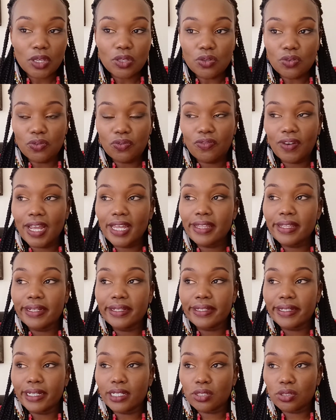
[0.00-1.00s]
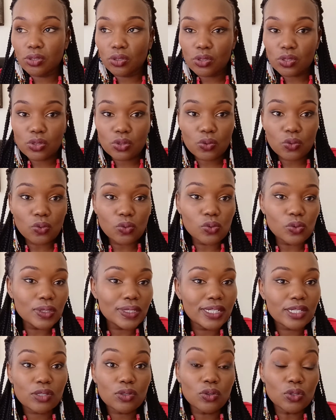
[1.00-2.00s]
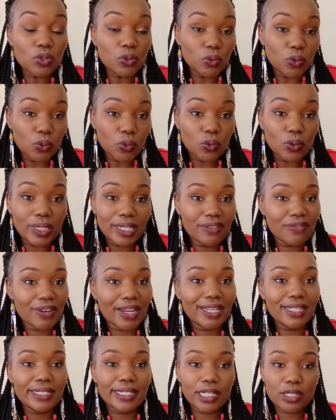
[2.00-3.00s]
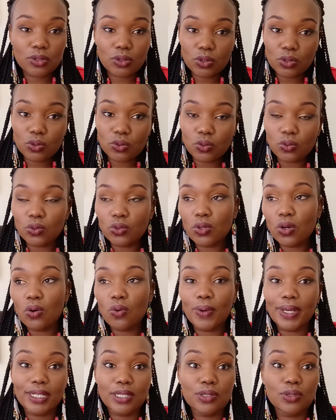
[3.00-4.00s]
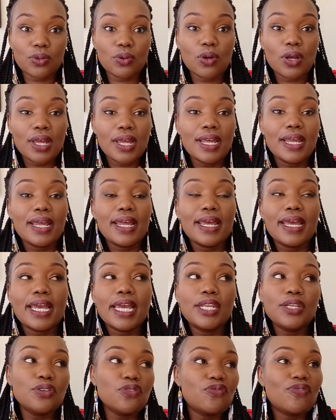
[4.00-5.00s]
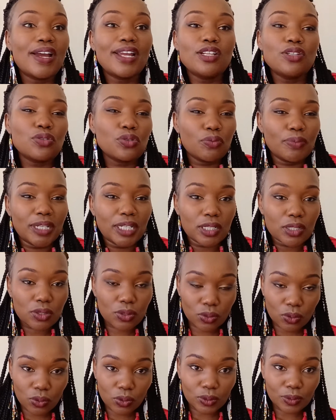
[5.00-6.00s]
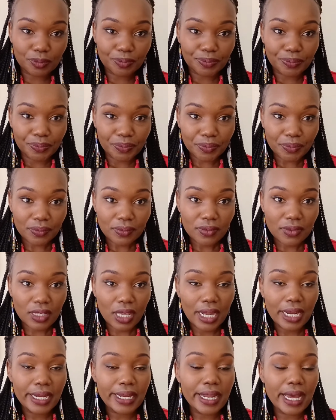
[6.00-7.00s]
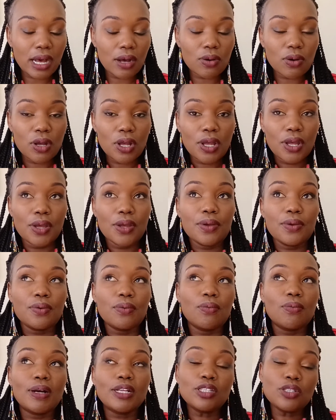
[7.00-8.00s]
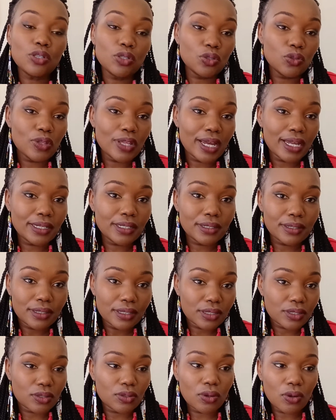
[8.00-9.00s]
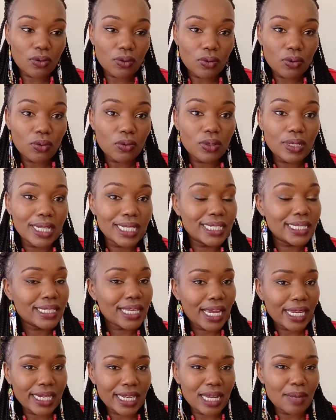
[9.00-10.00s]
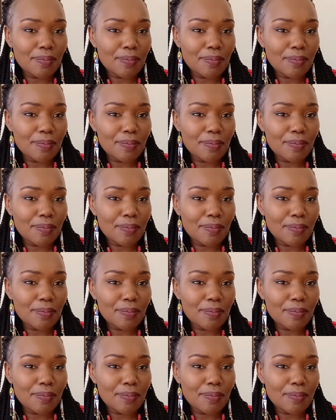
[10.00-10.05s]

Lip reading: you find the TESOL school. Just go to Google and find TESOL school or WESOL, and you find so many schools. Now, once you do that, just go Google and sign